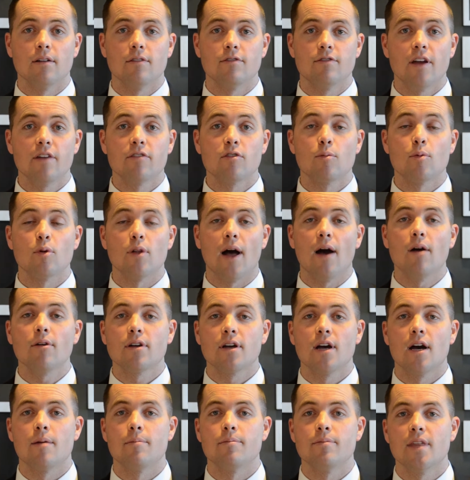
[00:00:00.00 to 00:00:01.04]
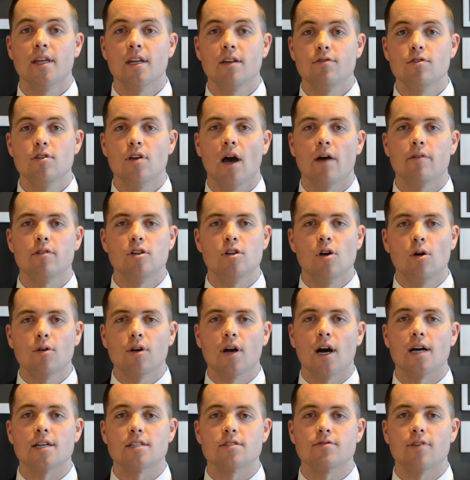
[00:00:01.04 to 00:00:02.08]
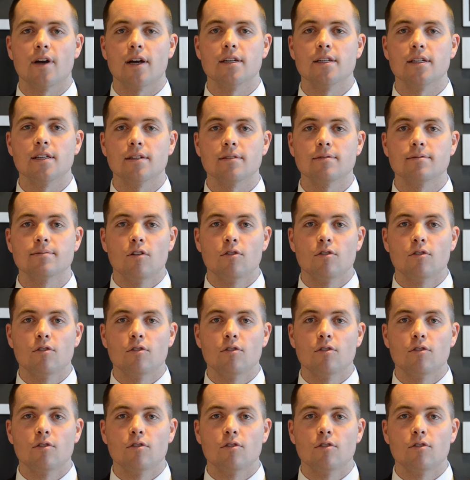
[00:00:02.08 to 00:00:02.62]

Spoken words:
favorable outcome than if you have a no-cause finding.